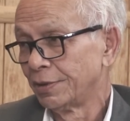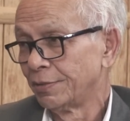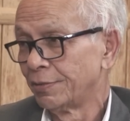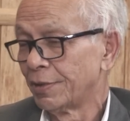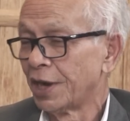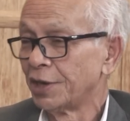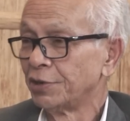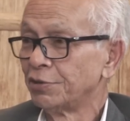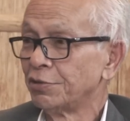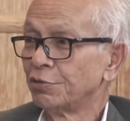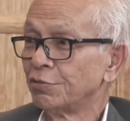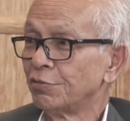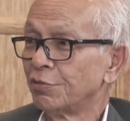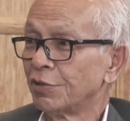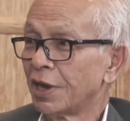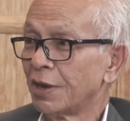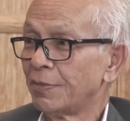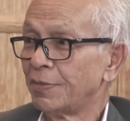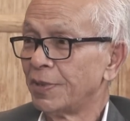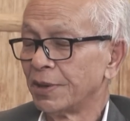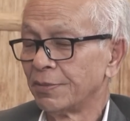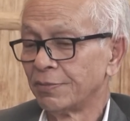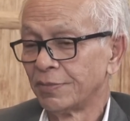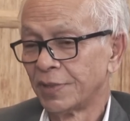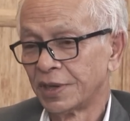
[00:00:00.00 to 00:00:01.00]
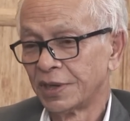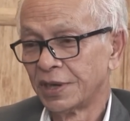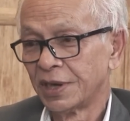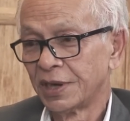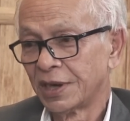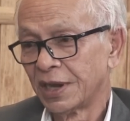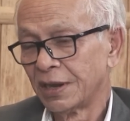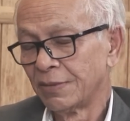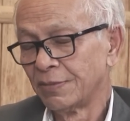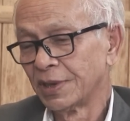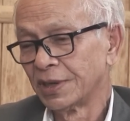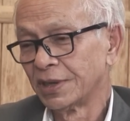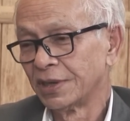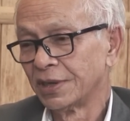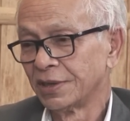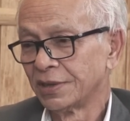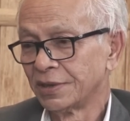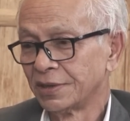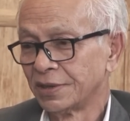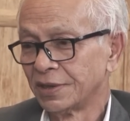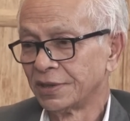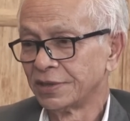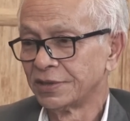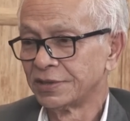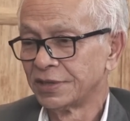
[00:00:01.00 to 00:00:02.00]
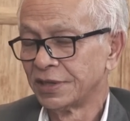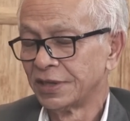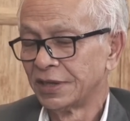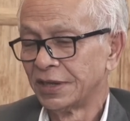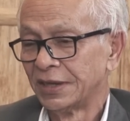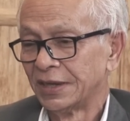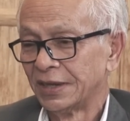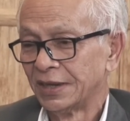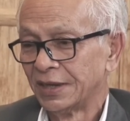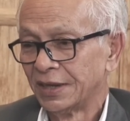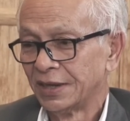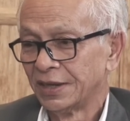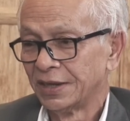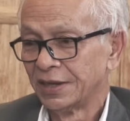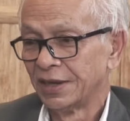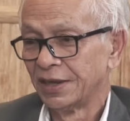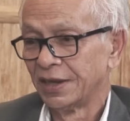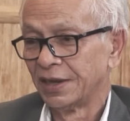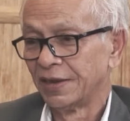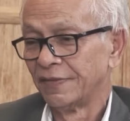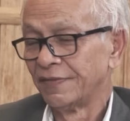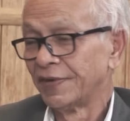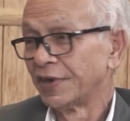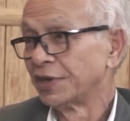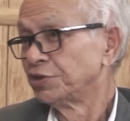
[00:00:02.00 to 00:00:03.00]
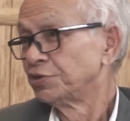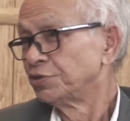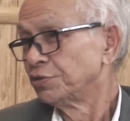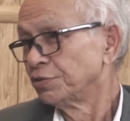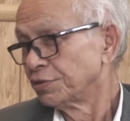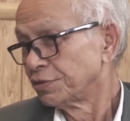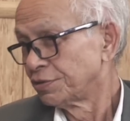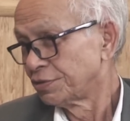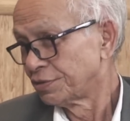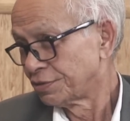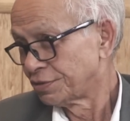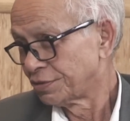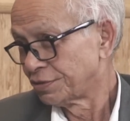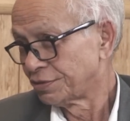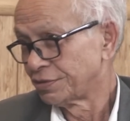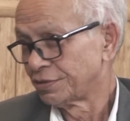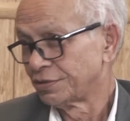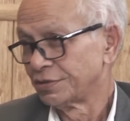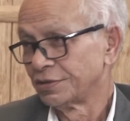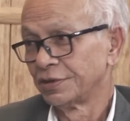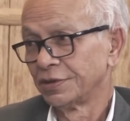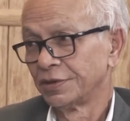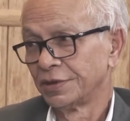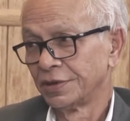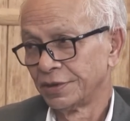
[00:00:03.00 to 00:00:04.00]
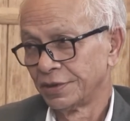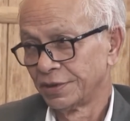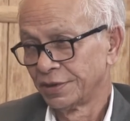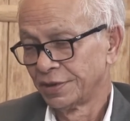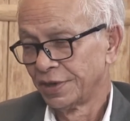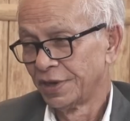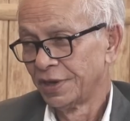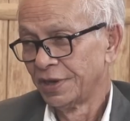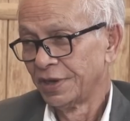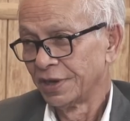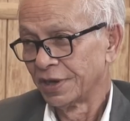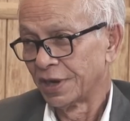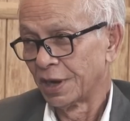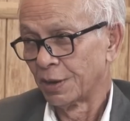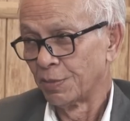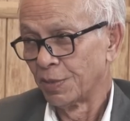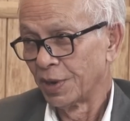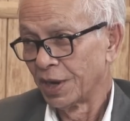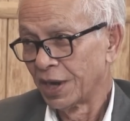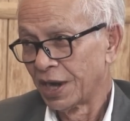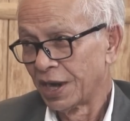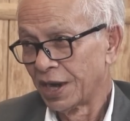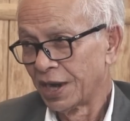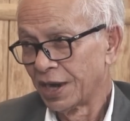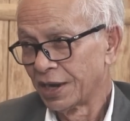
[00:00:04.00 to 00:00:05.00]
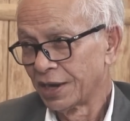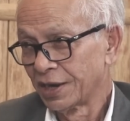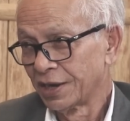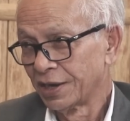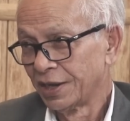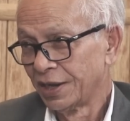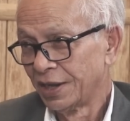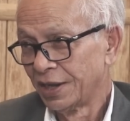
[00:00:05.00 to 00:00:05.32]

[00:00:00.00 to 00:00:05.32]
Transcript: I don't know what happened, but then I met in this Evansius Karbangar,